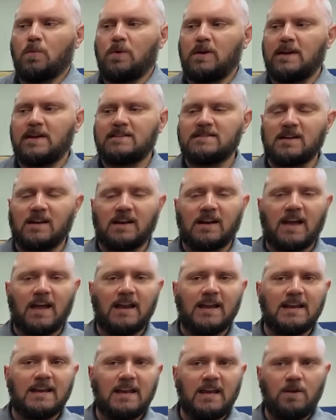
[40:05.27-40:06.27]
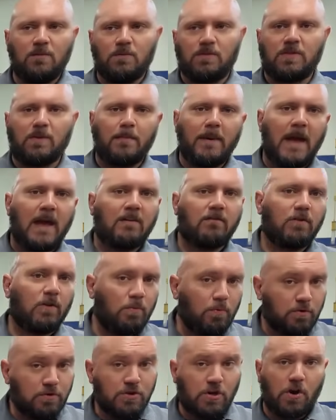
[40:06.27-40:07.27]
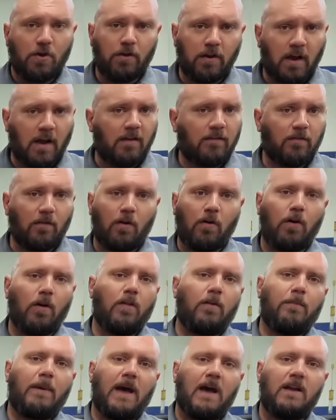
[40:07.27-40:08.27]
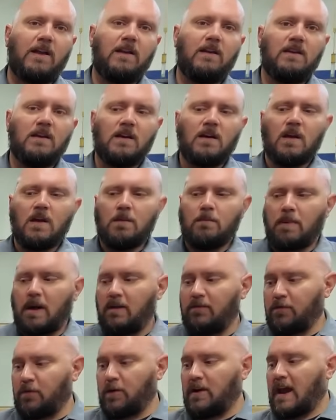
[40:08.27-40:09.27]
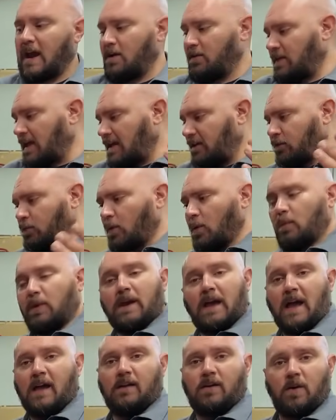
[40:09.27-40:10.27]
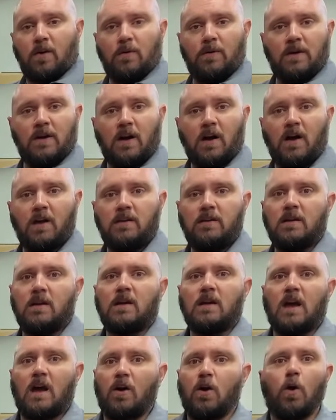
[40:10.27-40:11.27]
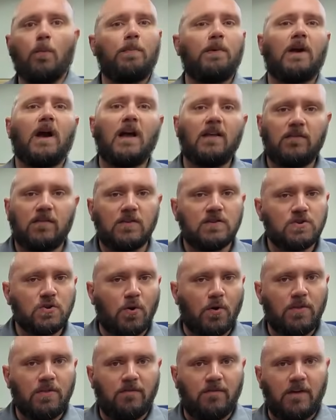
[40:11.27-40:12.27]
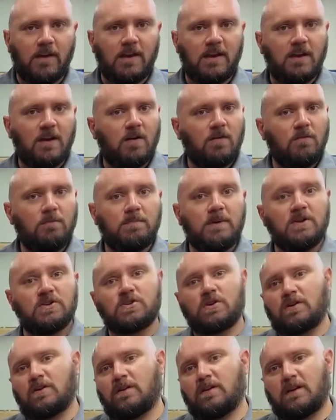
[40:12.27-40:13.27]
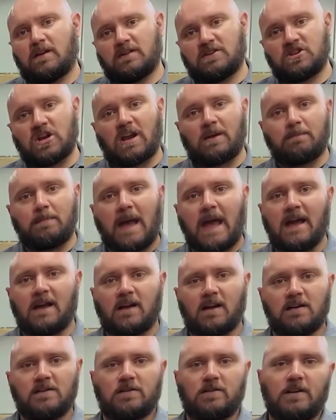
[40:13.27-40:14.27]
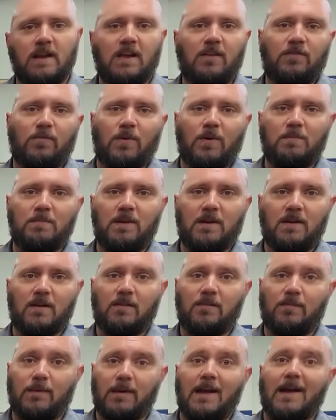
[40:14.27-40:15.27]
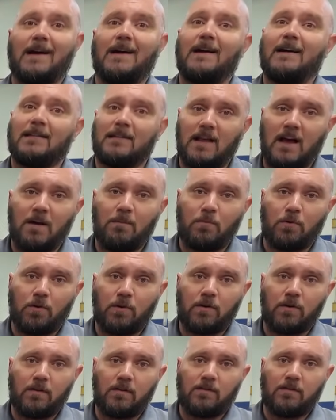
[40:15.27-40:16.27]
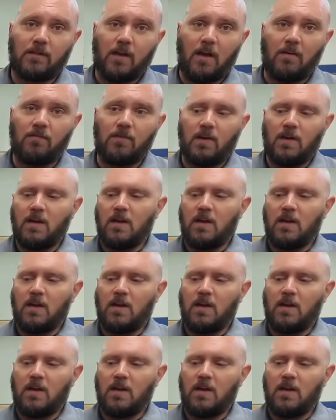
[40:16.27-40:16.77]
We did something kind of neat with the battery. We'll show you guys all about it. But for now, that's what we got going on. I hope you guys enjoyed the video. Be sure to check back on our next one because we got a lot more good stuff.